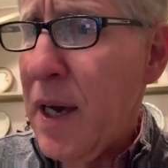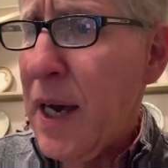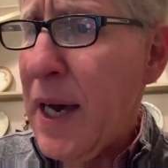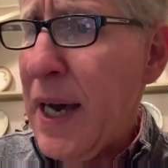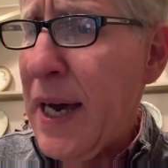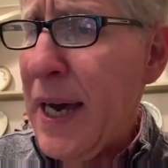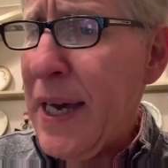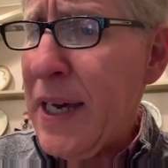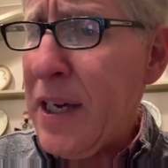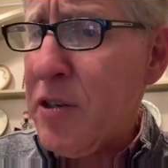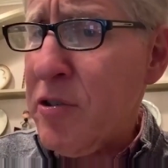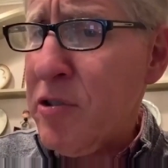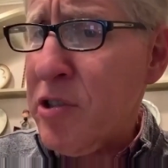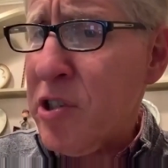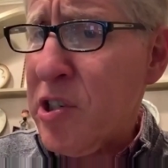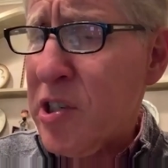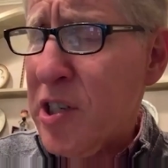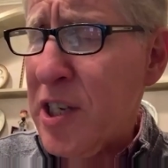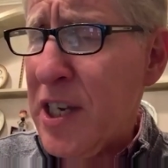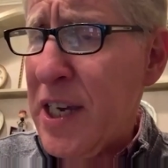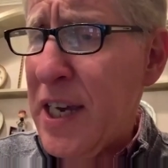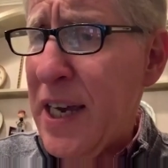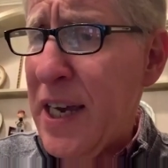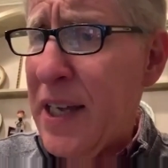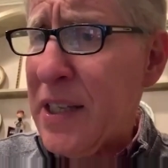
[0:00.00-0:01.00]
I
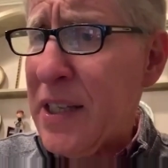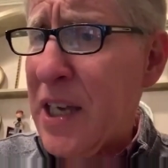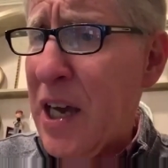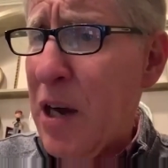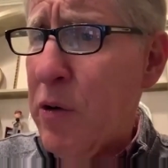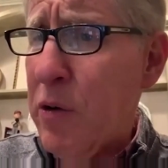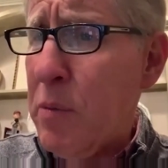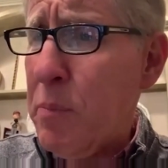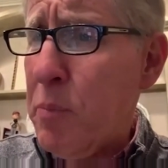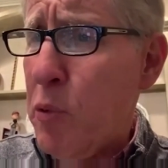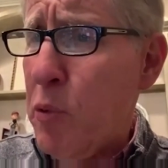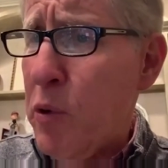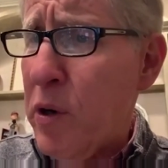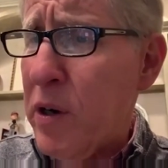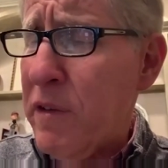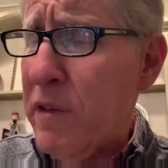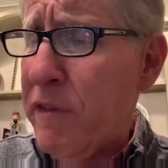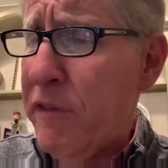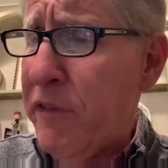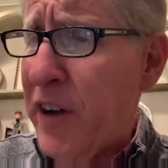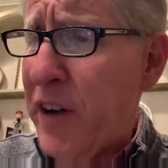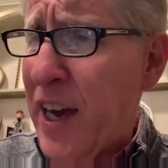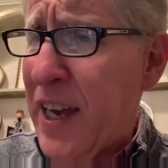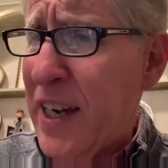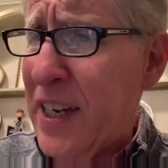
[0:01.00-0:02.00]
understand how important
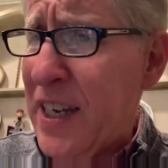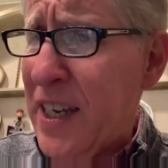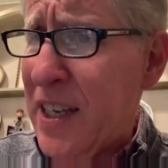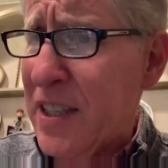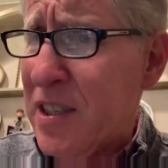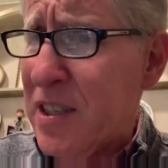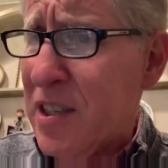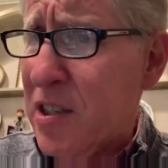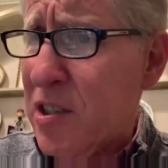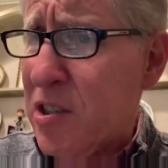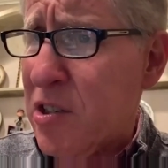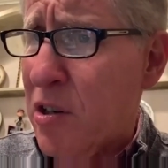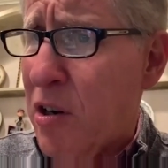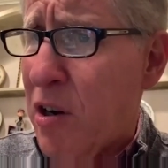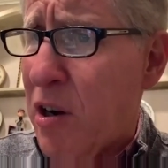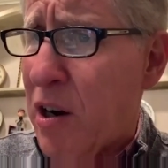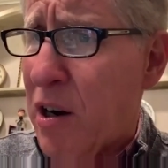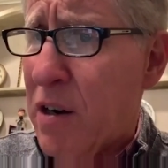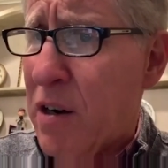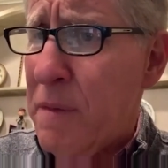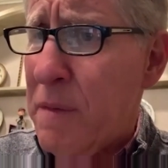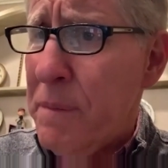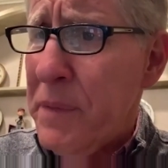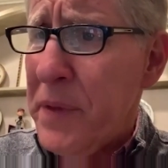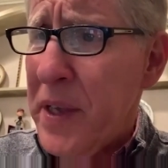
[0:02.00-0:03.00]
finances
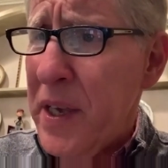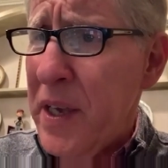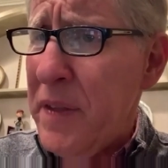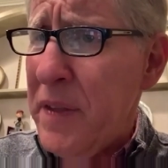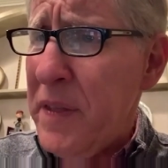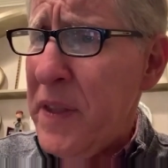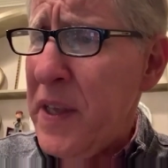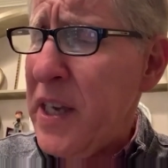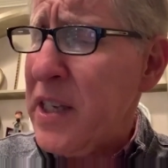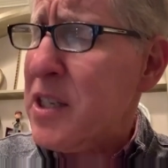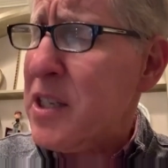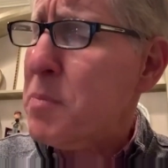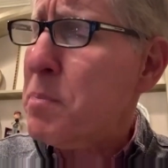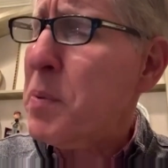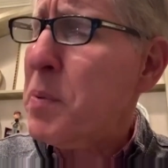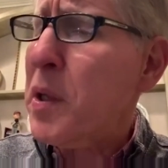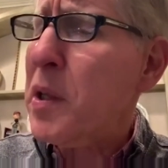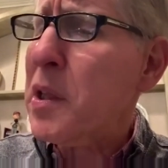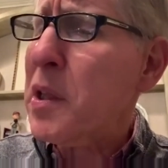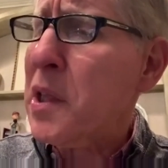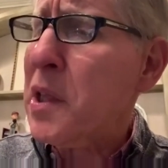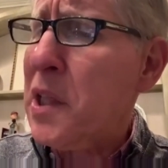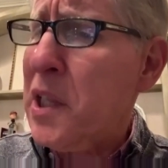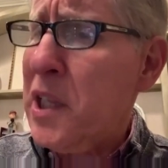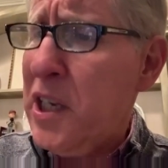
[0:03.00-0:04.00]
are in this.
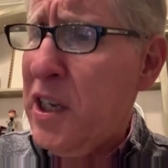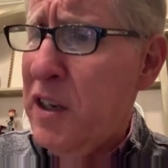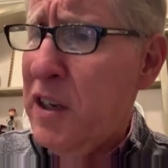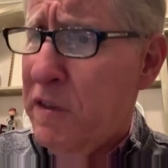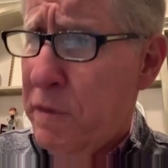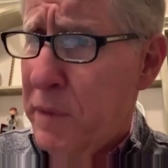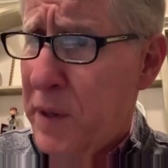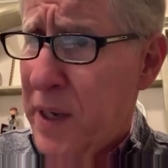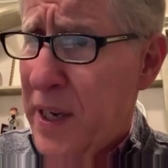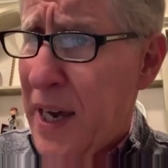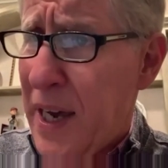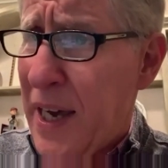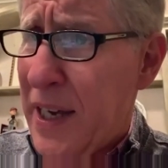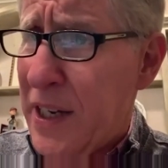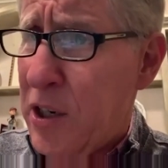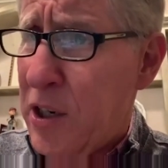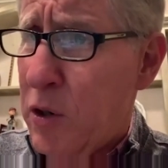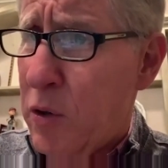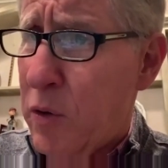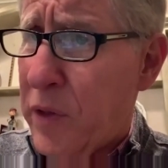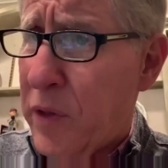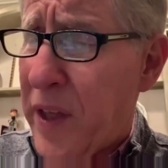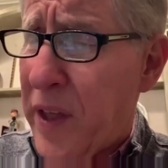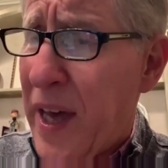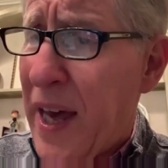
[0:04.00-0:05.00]
Believe me, I
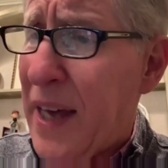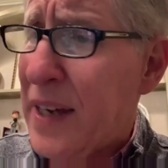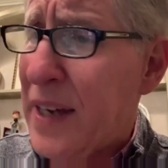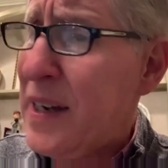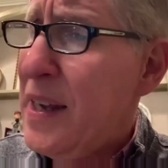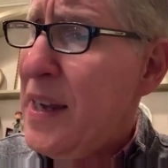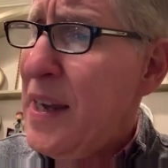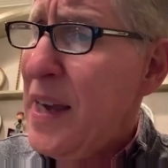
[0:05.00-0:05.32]
know that.